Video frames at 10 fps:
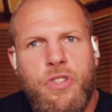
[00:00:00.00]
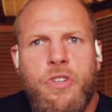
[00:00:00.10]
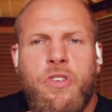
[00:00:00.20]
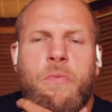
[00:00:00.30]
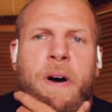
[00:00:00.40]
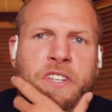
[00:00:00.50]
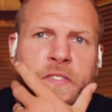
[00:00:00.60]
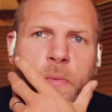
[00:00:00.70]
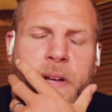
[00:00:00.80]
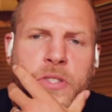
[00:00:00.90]
Do you do much for
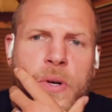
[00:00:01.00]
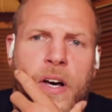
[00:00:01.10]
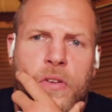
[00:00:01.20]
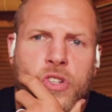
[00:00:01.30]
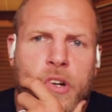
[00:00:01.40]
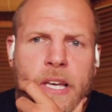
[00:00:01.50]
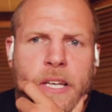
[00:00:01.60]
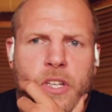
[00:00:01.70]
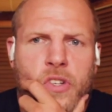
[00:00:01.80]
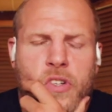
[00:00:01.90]
your mental health, Johnny?
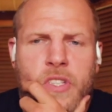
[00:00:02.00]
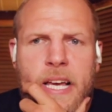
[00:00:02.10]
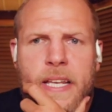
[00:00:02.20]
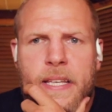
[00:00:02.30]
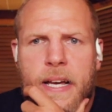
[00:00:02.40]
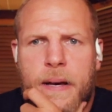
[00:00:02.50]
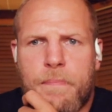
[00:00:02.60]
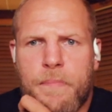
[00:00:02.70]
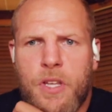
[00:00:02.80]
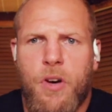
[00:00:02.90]
You, you said
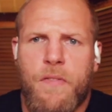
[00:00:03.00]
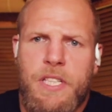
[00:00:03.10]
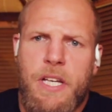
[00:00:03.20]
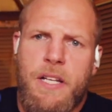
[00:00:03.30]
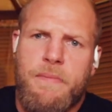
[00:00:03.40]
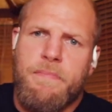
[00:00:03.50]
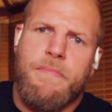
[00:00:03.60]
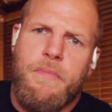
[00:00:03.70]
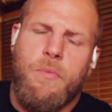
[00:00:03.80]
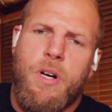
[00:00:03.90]
um, that you obviously going and
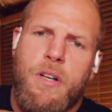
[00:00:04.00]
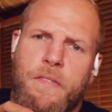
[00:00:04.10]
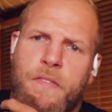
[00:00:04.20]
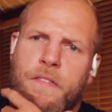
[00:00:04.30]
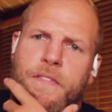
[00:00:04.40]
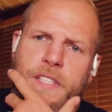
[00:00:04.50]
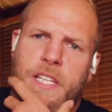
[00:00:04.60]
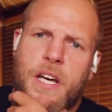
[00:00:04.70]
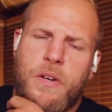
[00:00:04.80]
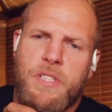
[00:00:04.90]
look for
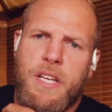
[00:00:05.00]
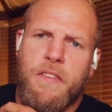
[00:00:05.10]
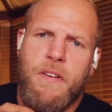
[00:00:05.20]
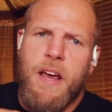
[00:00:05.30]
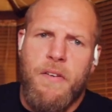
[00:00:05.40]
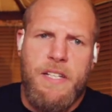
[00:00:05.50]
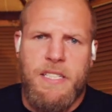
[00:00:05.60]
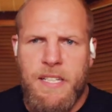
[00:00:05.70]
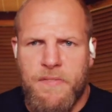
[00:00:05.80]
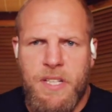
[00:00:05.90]
physios and other areas, and
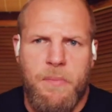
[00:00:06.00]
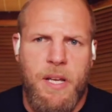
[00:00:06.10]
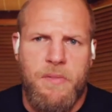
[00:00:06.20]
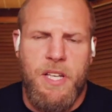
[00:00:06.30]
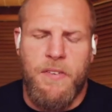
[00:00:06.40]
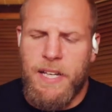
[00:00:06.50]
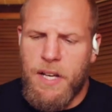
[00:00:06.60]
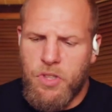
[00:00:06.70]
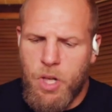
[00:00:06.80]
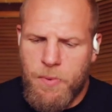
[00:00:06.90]
stuff, sometimes stuff can get
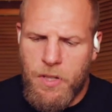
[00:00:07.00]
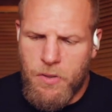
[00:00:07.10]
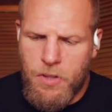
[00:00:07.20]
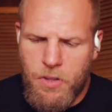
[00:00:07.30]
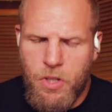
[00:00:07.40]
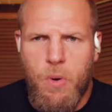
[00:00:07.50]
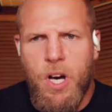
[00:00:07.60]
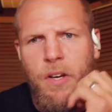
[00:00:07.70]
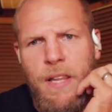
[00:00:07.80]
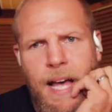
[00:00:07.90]
on top of you. Did you work on